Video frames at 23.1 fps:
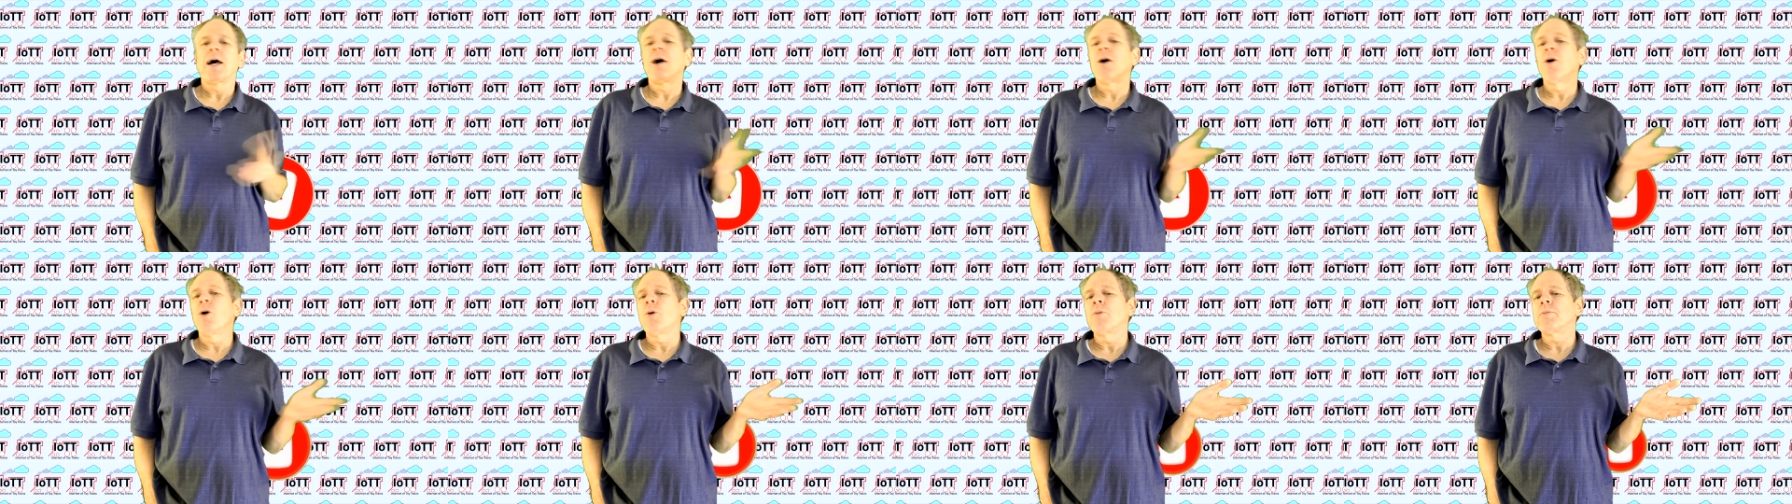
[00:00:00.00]

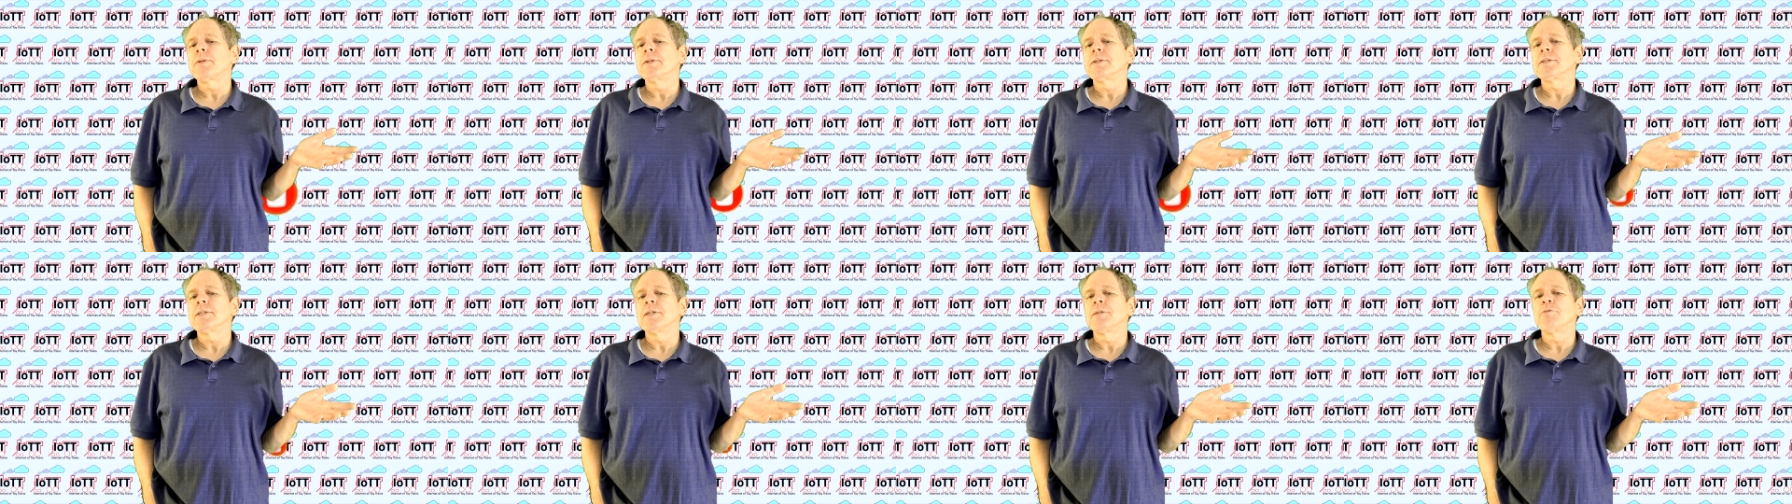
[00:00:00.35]
I hope
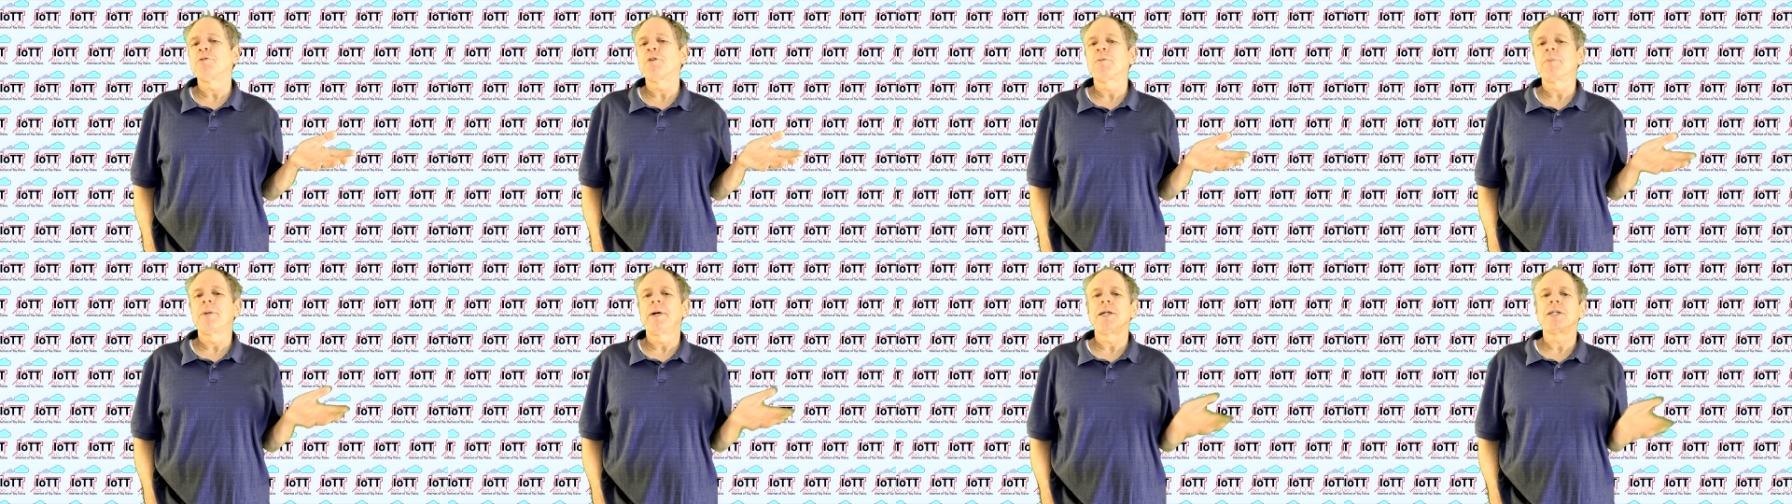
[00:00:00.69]
this
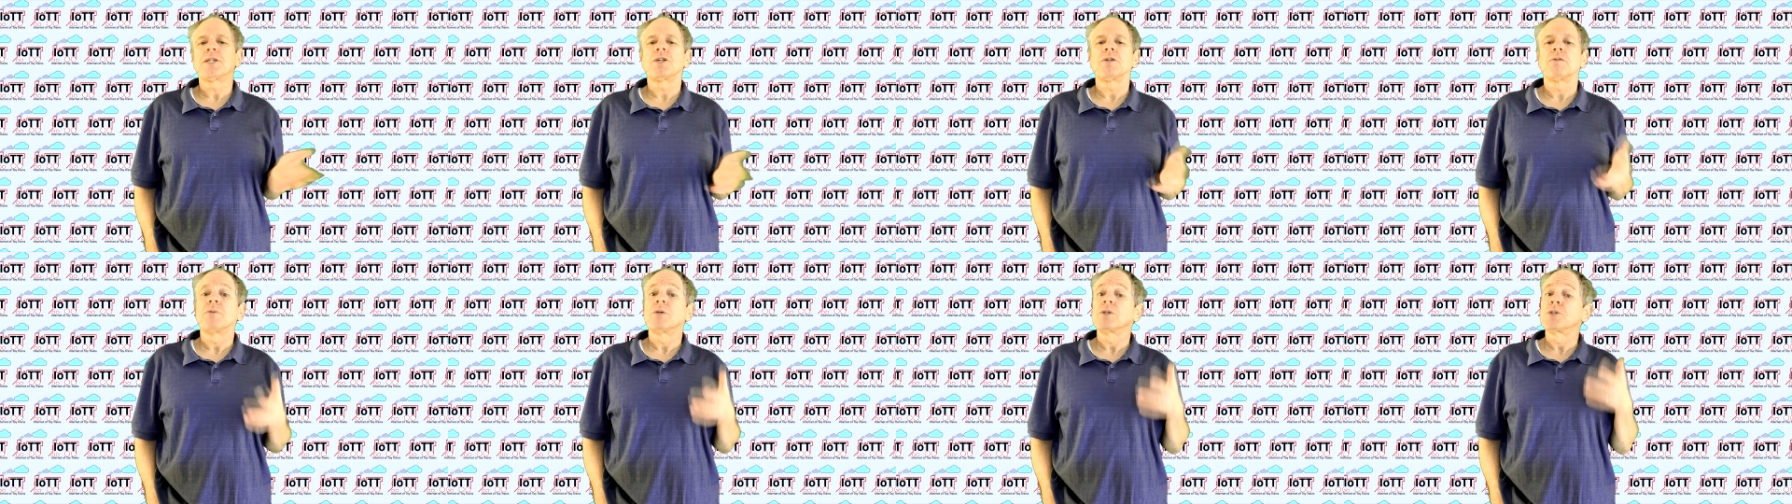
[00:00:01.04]

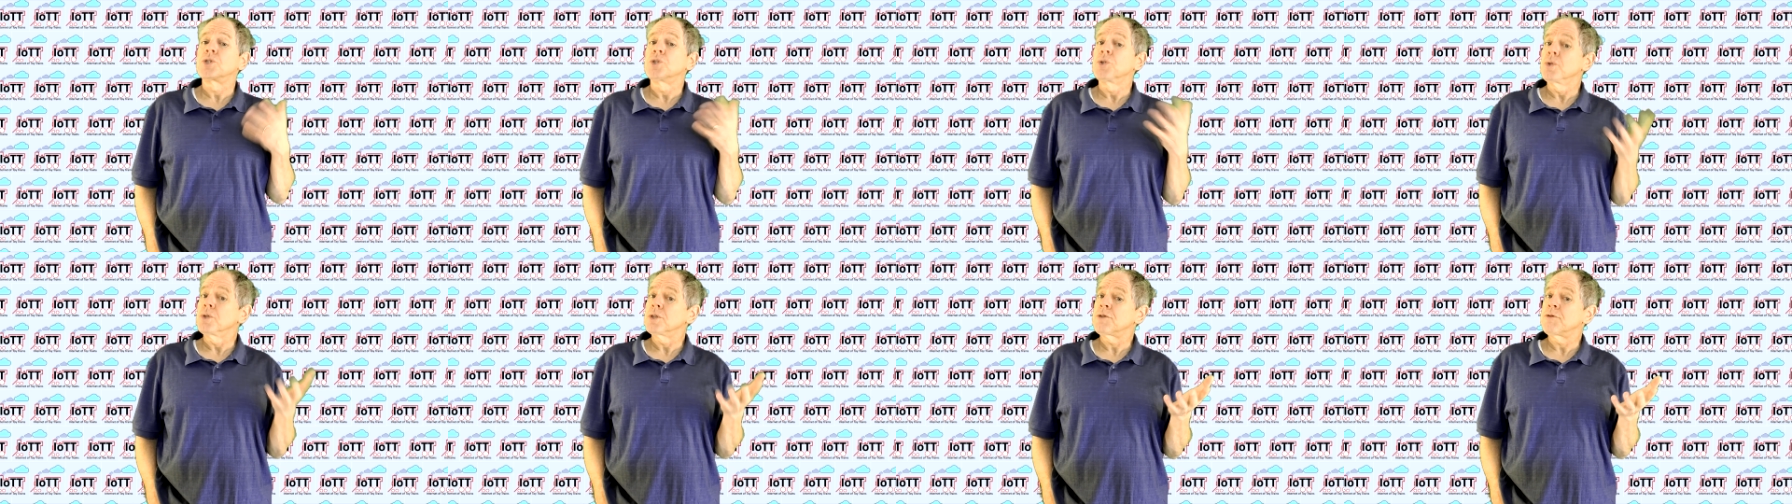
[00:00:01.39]
information
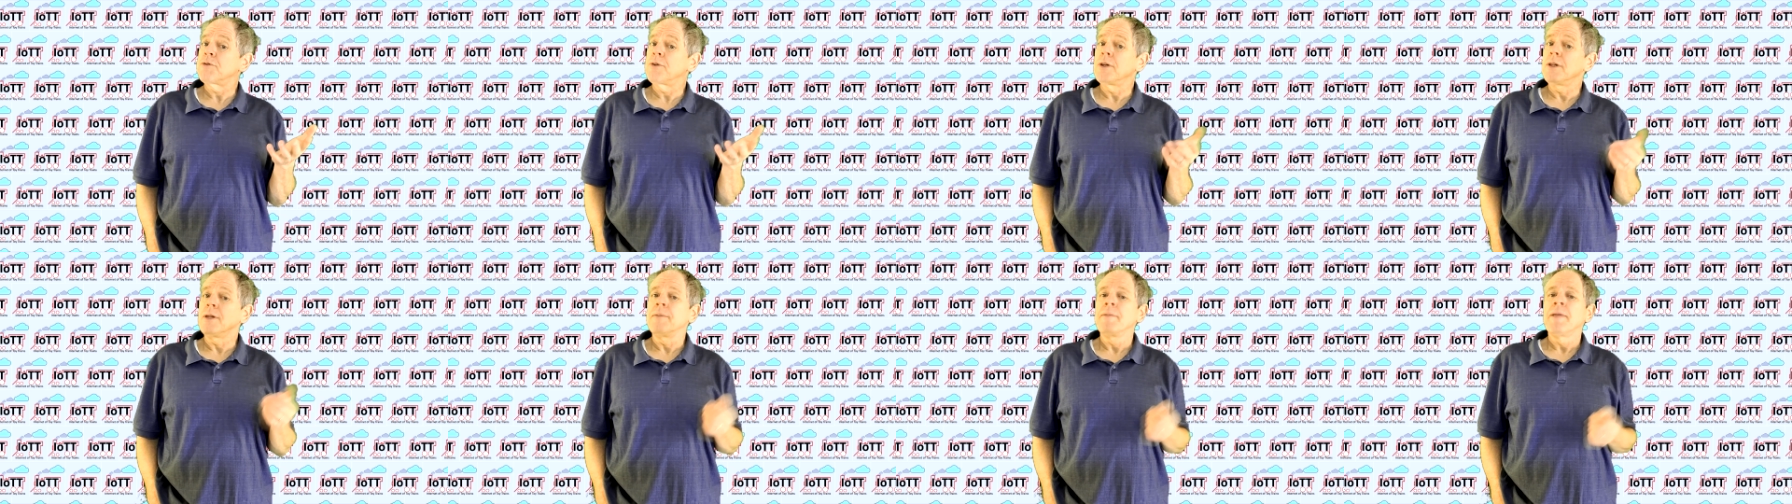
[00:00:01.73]
was
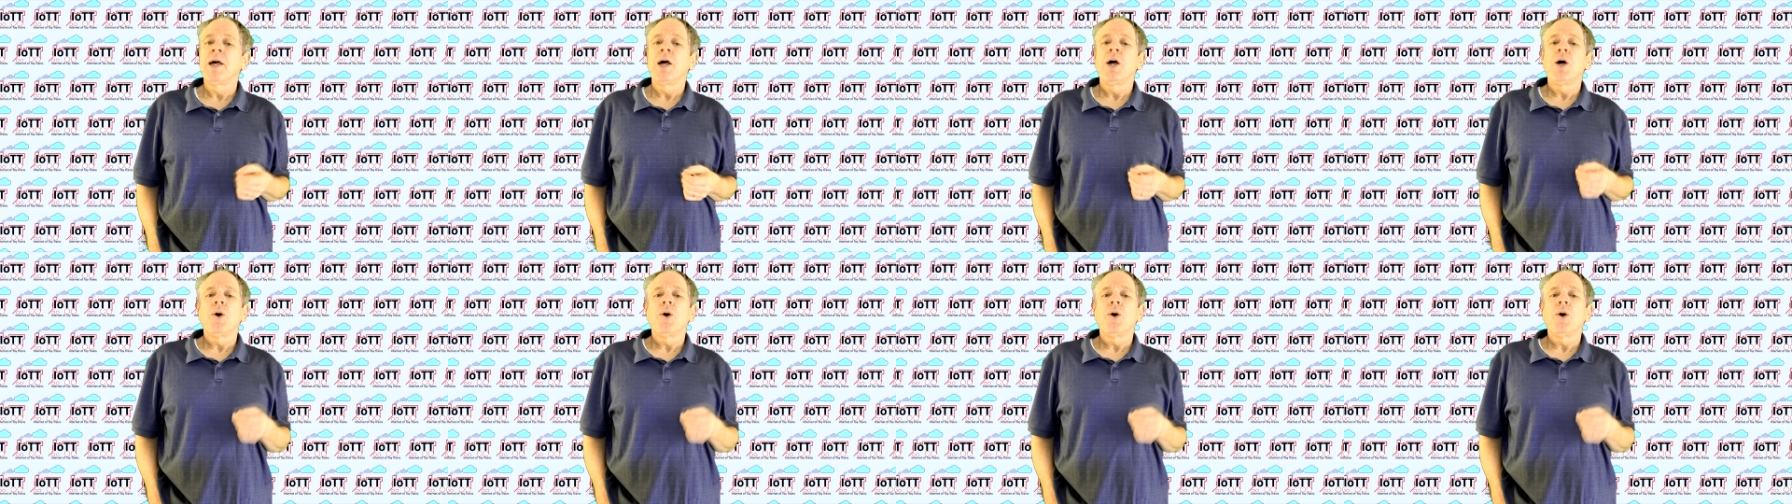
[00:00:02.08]
useful